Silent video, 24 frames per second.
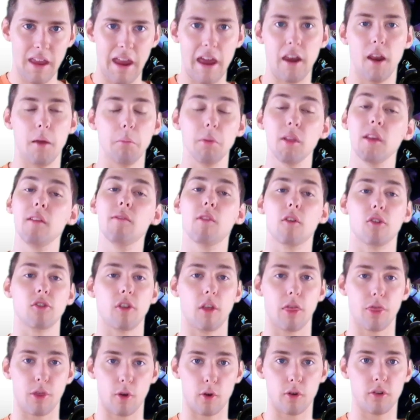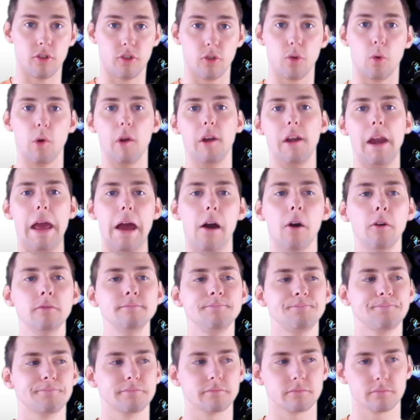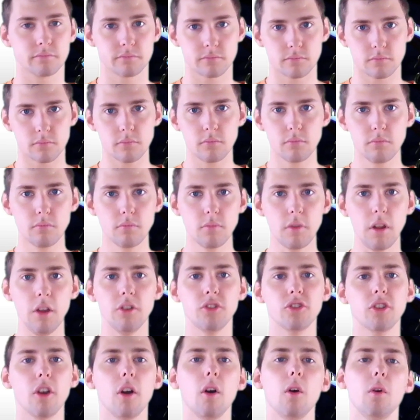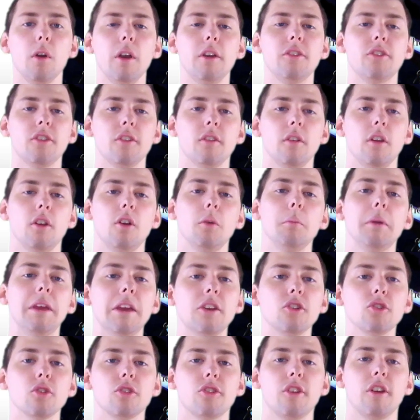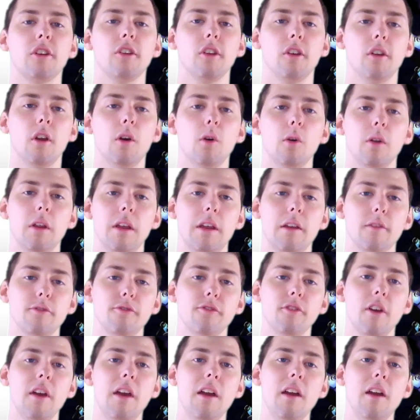And I believe there's a 3rd story now. So it'll be interesting to note if